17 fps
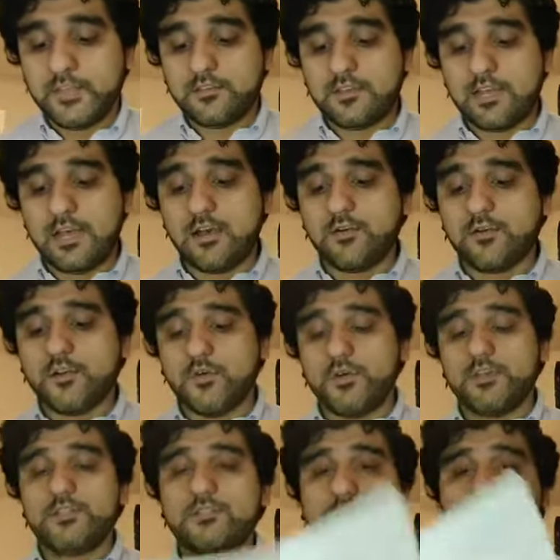Now,
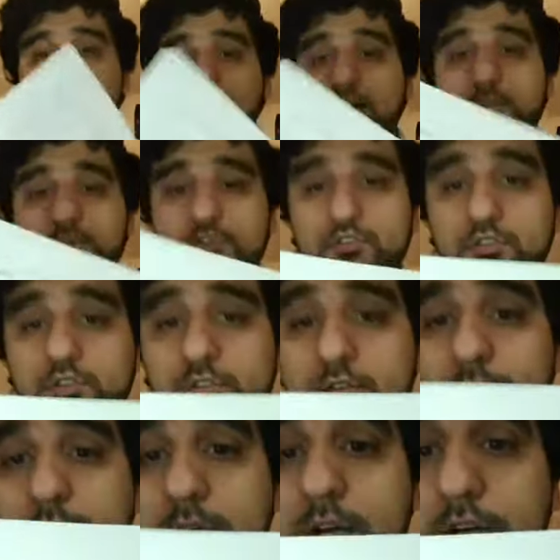going to the low
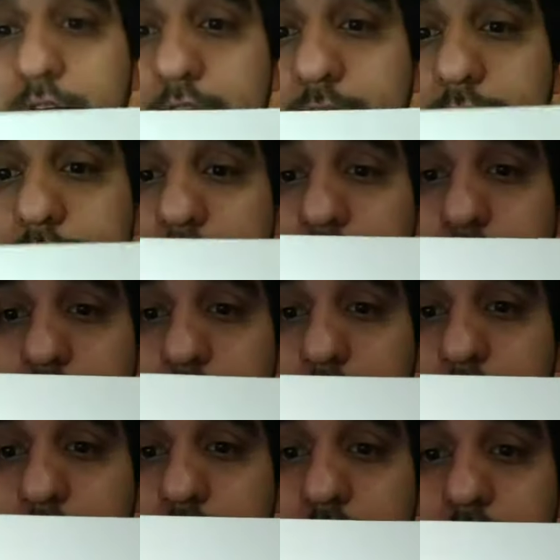sugar one, we
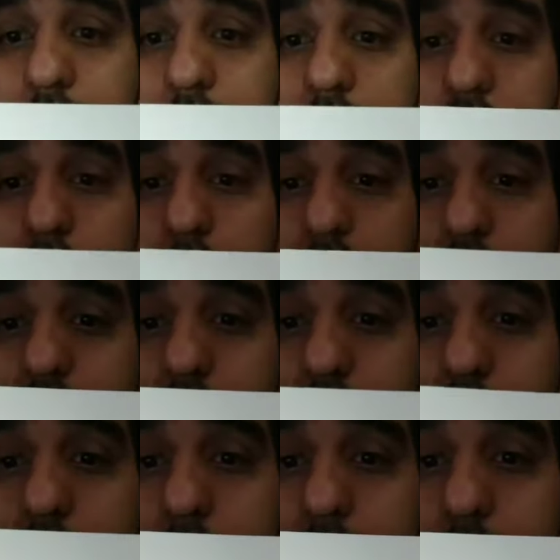have Concord
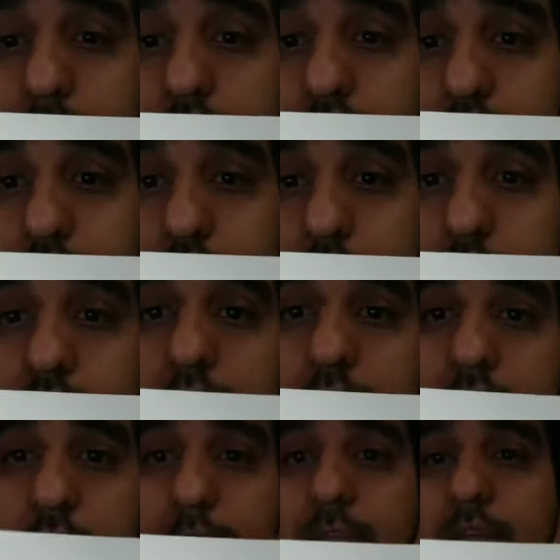grape juice.
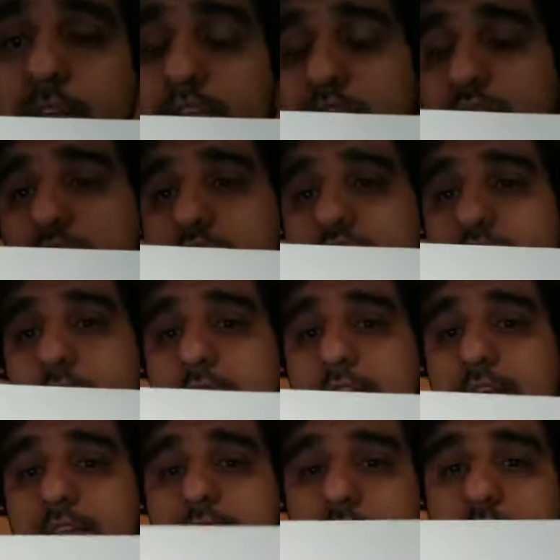Like I mentioned,
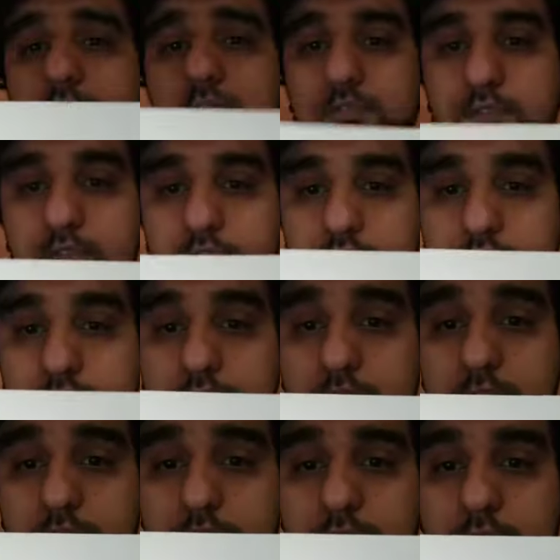jellies uses
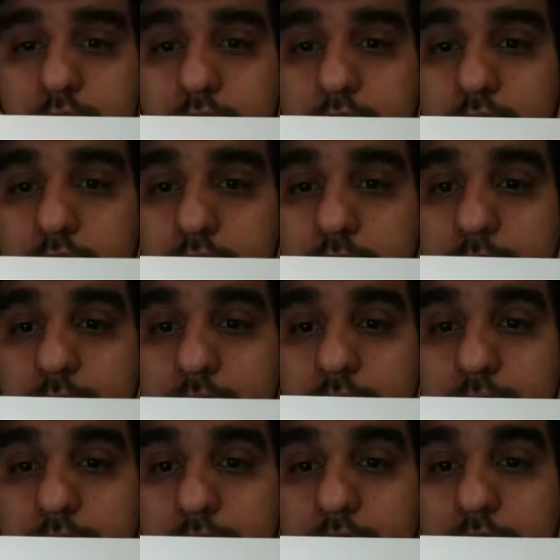juice instead
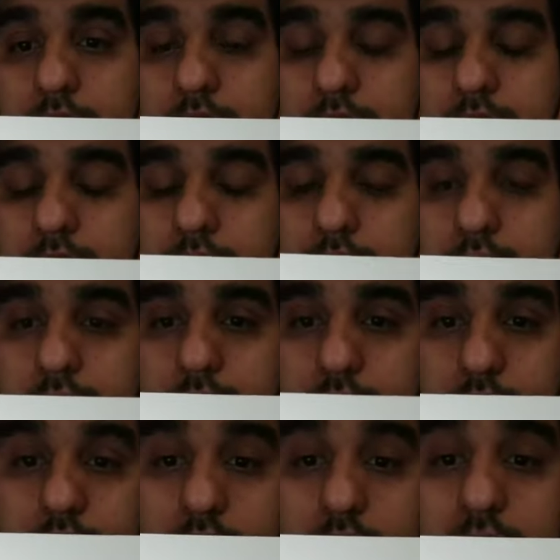of the
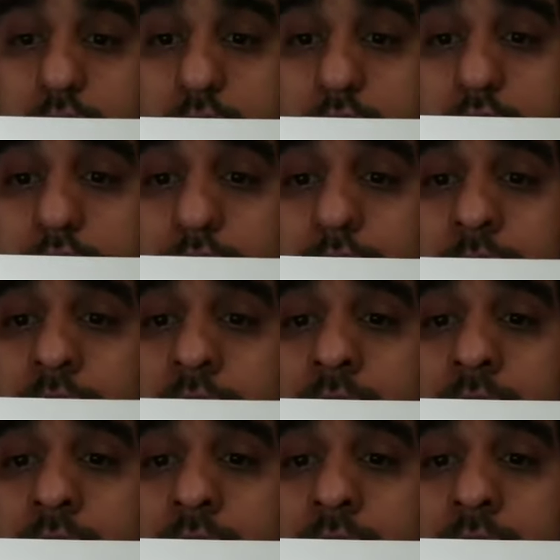fruit itself.